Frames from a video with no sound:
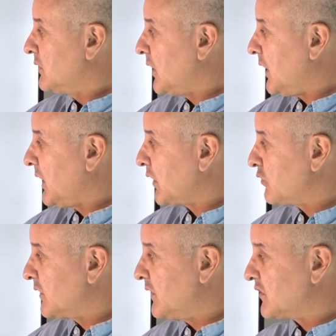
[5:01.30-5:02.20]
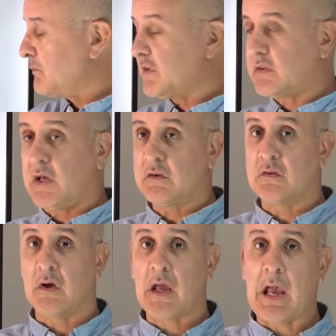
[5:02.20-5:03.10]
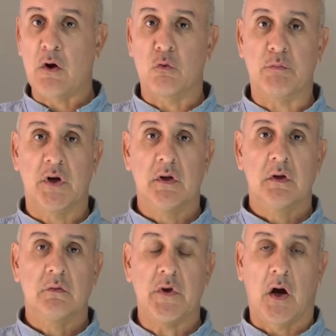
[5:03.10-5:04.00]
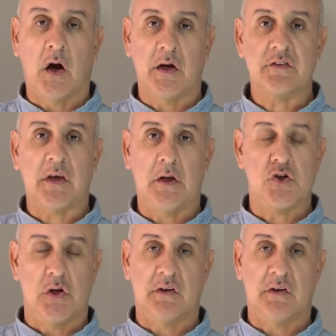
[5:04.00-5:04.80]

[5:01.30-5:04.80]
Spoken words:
the electric system is there to help the ICE engine.